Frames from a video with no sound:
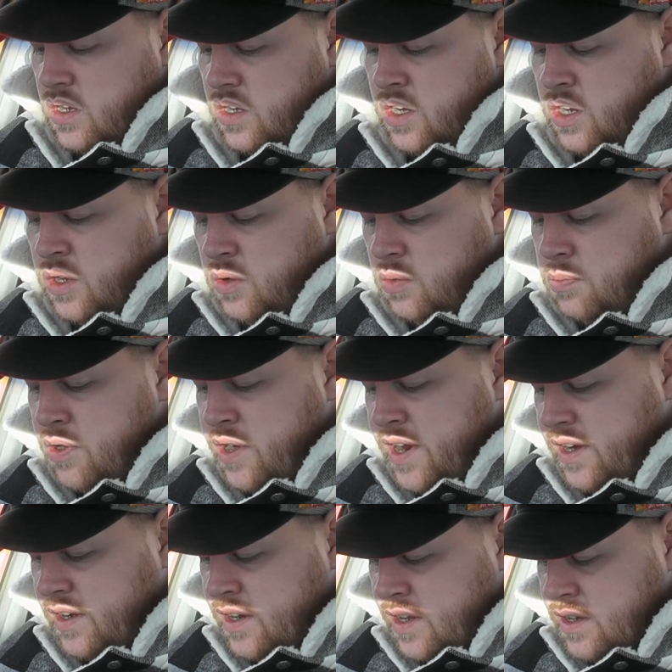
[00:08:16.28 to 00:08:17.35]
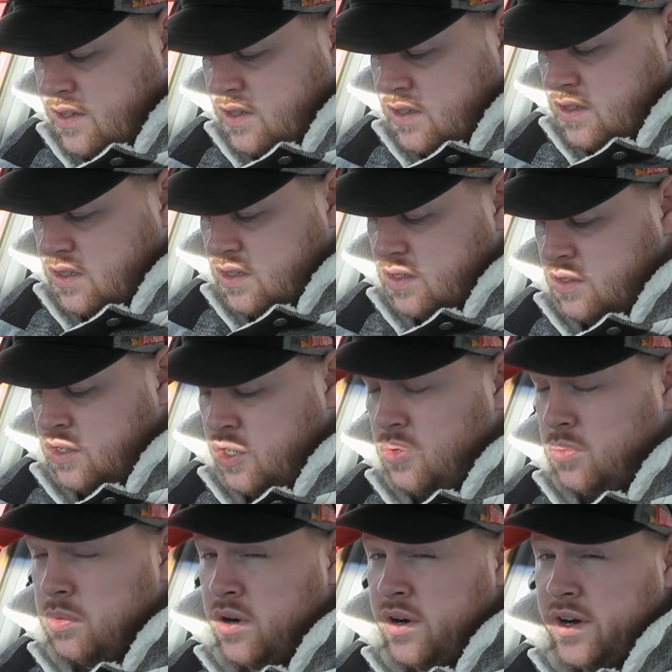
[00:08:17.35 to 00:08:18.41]
New brake discs, new
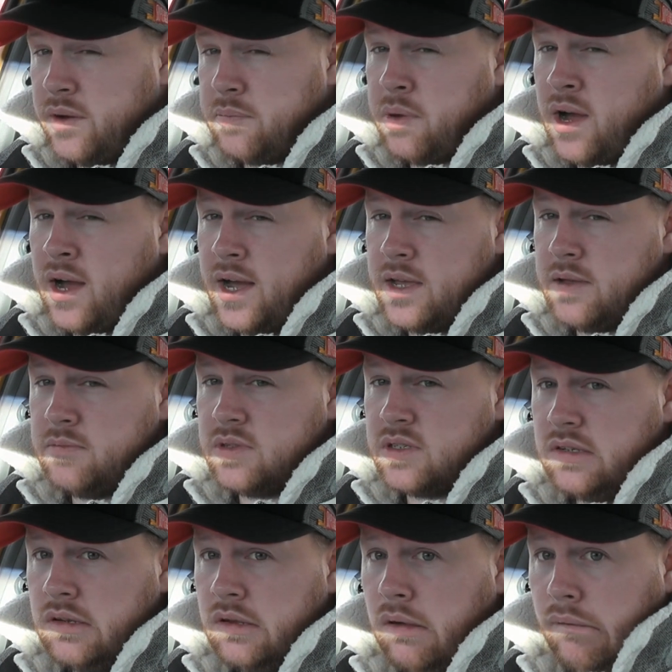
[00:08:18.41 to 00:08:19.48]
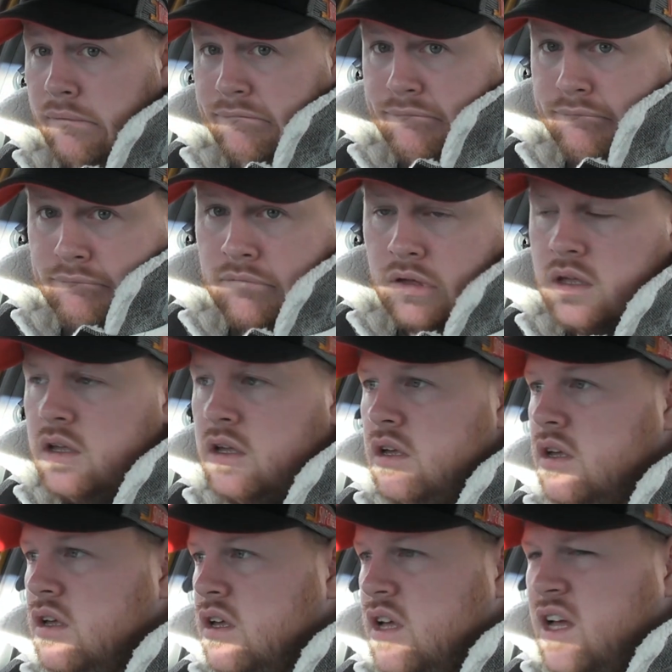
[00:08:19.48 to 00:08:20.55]
brake pipes.
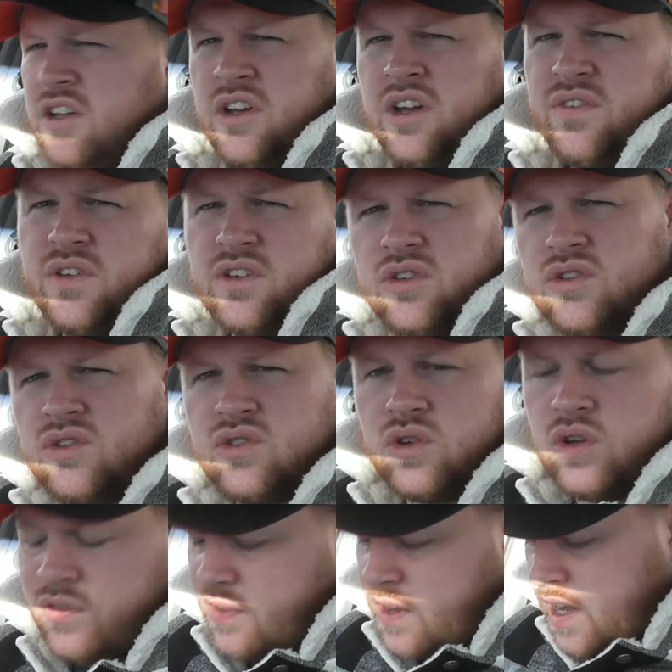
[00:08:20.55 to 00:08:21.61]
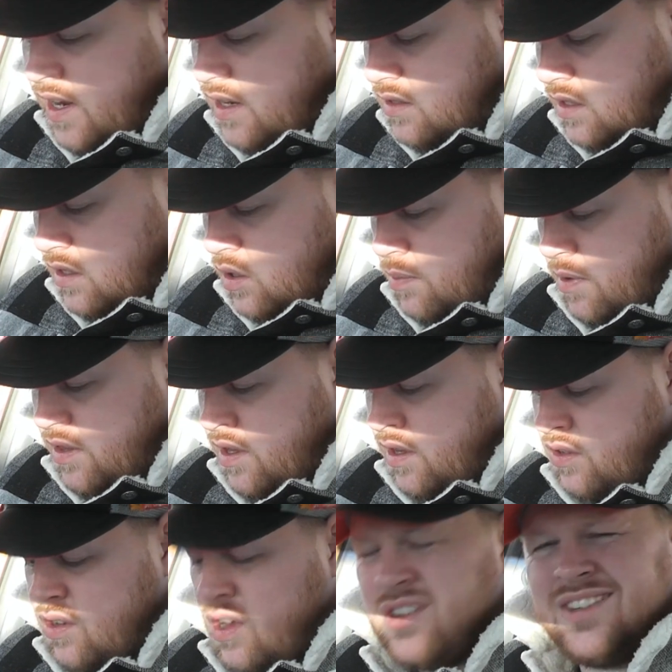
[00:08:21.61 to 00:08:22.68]
I don't know if it's just so far. I haven't said about the
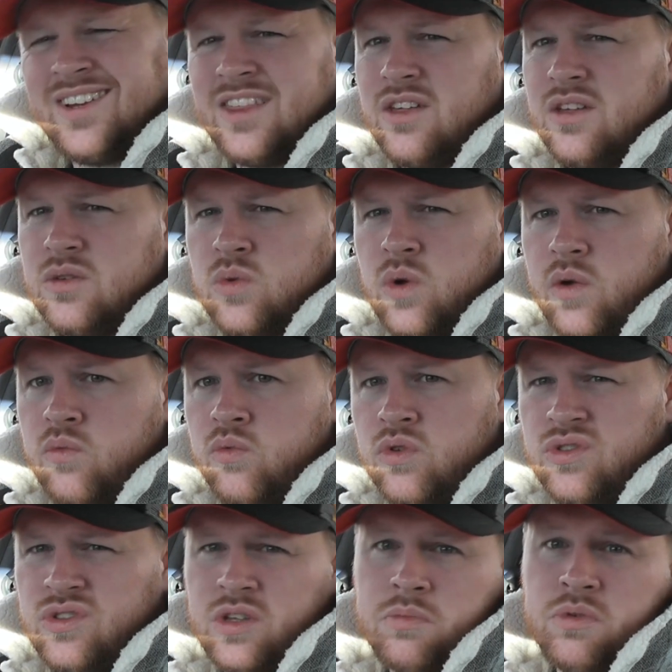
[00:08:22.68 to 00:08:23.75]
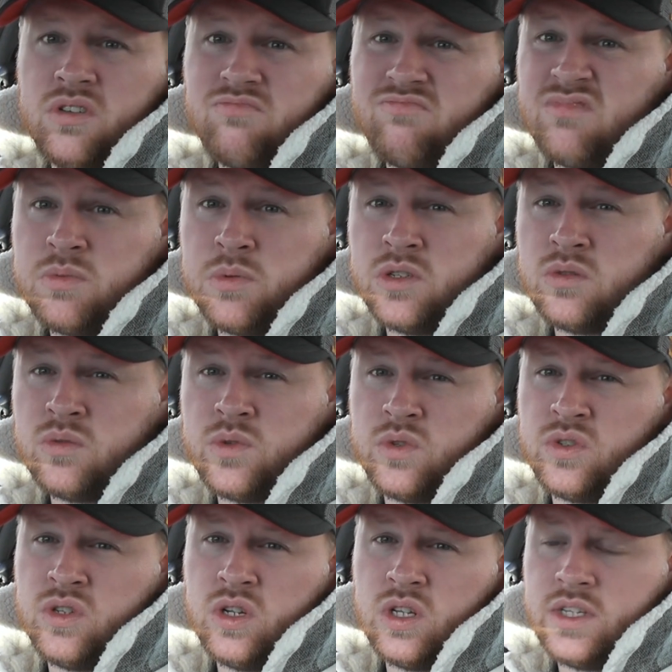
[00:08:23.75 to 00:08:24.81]
exhaust and I thought it was quite rusty, but I suppose if
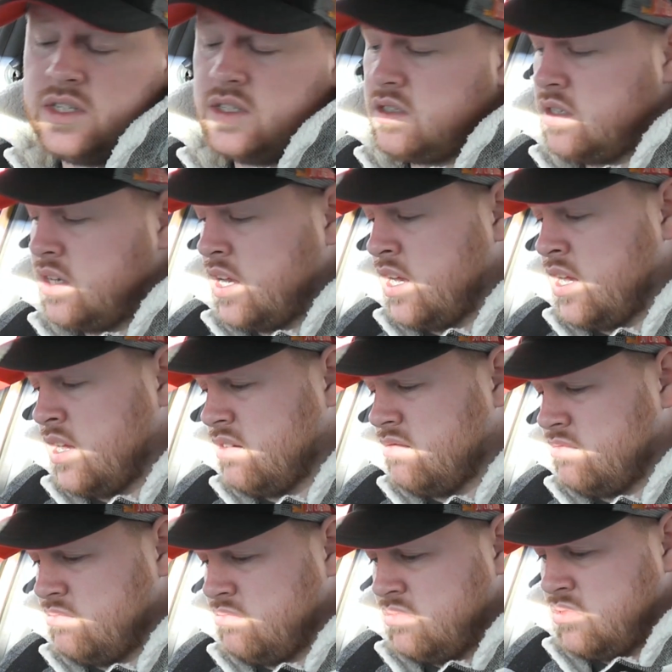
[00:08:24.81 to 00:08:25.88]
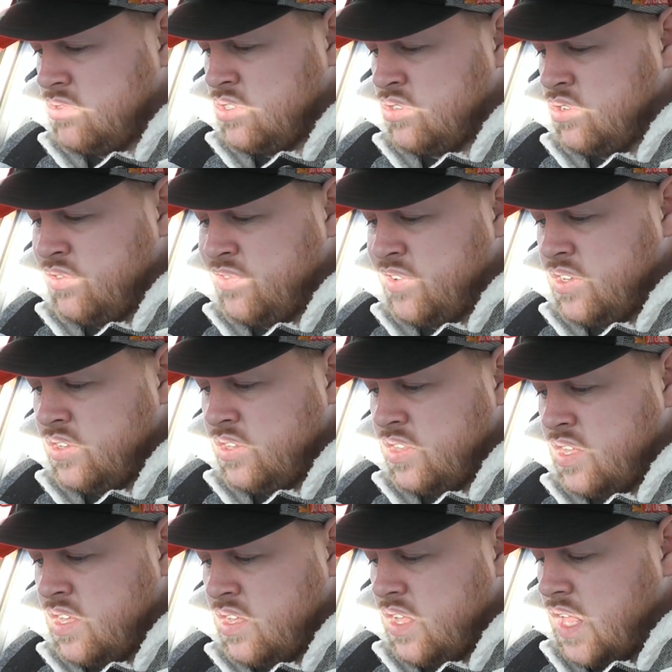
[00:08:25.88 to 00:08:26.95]
there's no leaks you can't, there's no failure
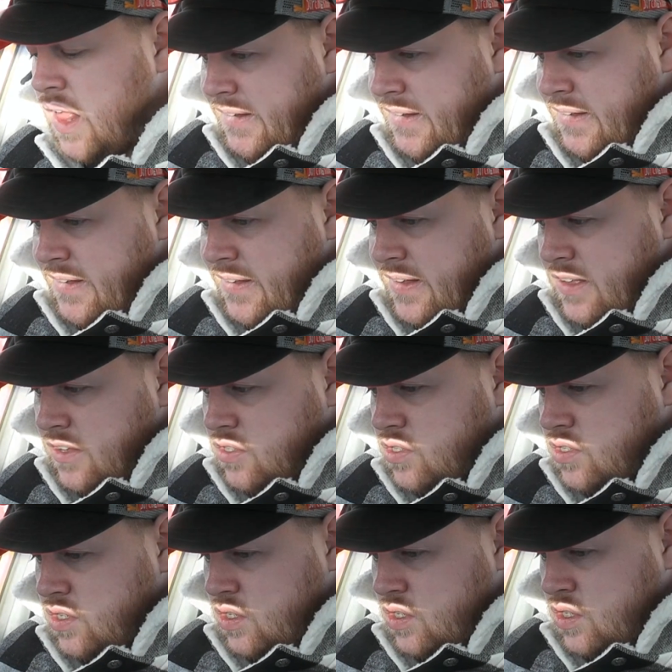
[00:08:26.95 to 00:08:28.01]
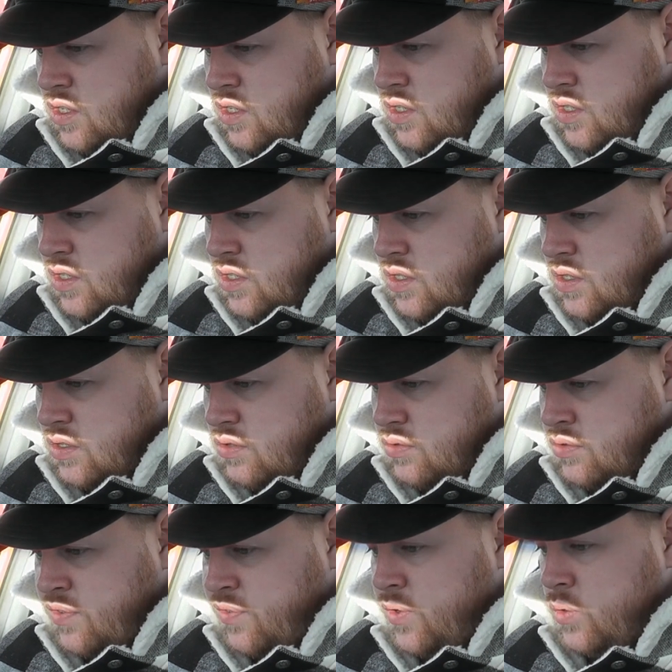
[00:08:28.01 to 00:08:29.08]
there. So,
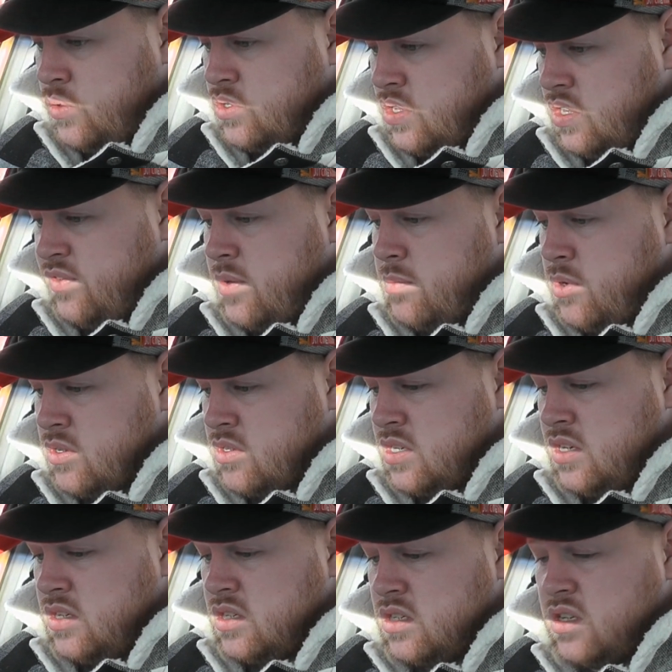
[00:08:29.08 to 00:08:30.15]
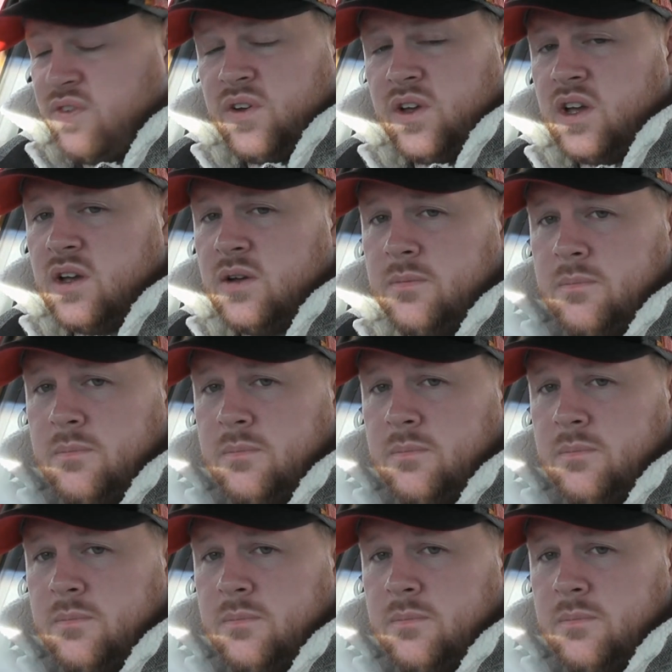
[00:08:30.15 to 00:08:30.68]
refusal of MOT certificate.